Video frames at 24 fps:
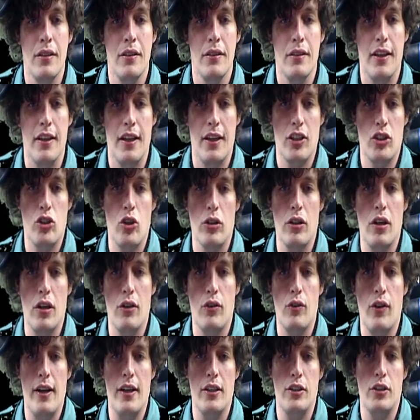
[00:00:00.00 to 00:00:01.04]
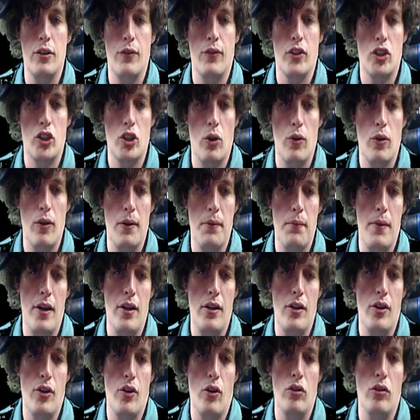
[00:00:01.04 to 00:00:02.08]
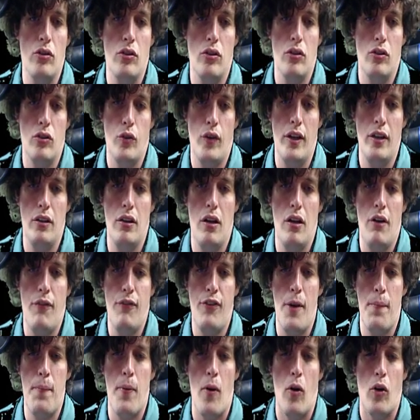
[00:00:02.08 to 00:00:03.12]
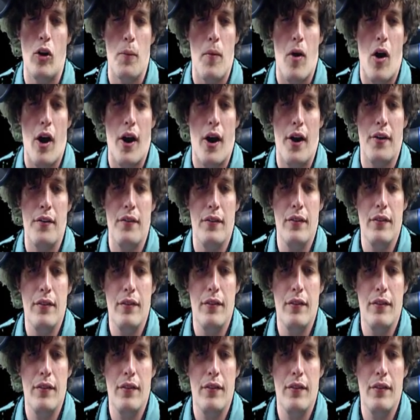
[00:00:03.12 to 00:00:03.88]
That is a token of gratitude for showing me your great love for your Pokemon.